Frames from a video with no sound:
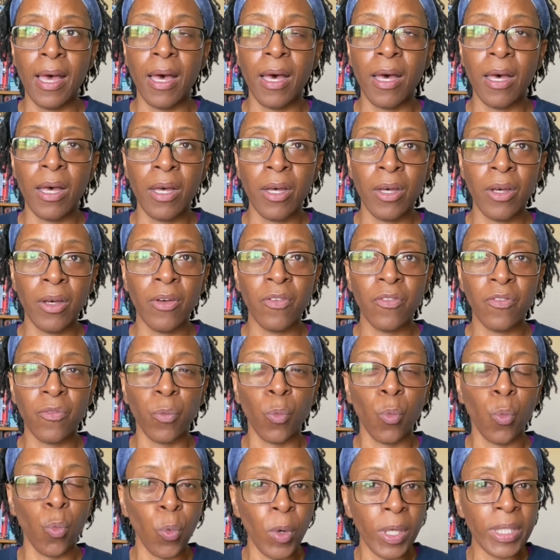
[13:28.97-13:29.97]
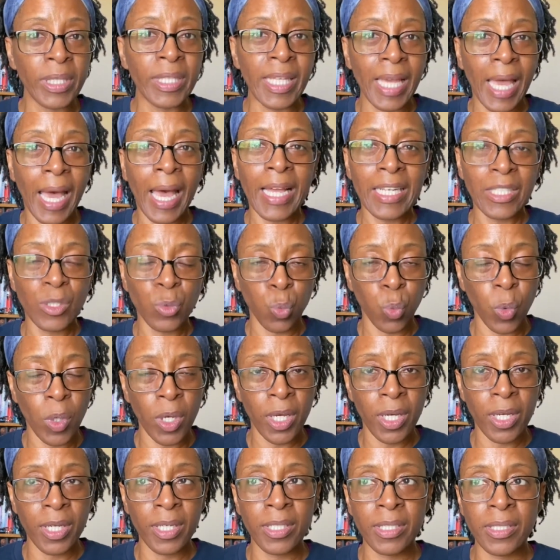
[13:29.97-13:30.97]
of what the ice
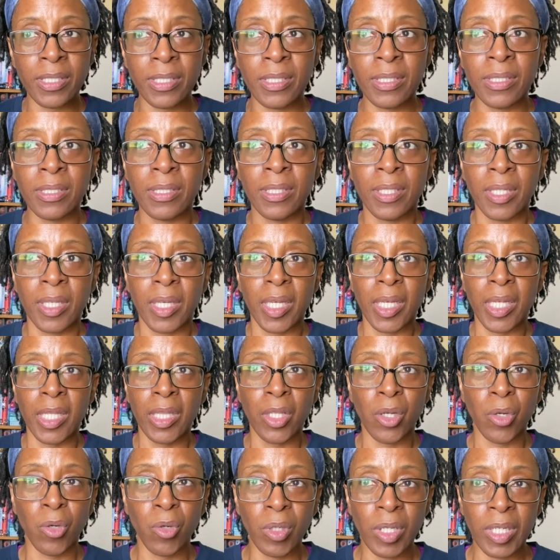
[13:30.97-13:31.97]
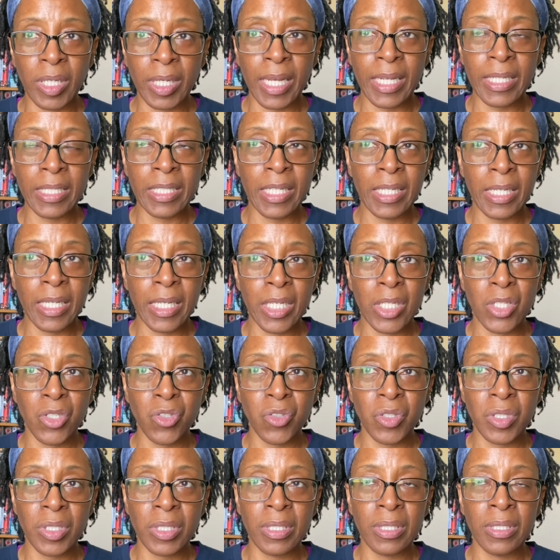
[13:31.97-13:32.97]
was in the early
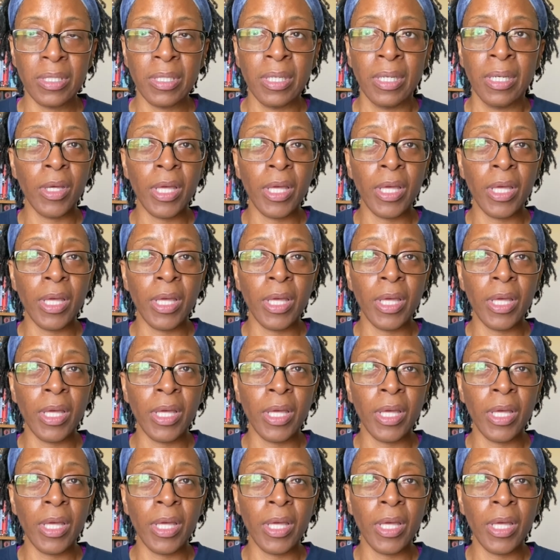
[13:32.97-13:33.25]
1900s.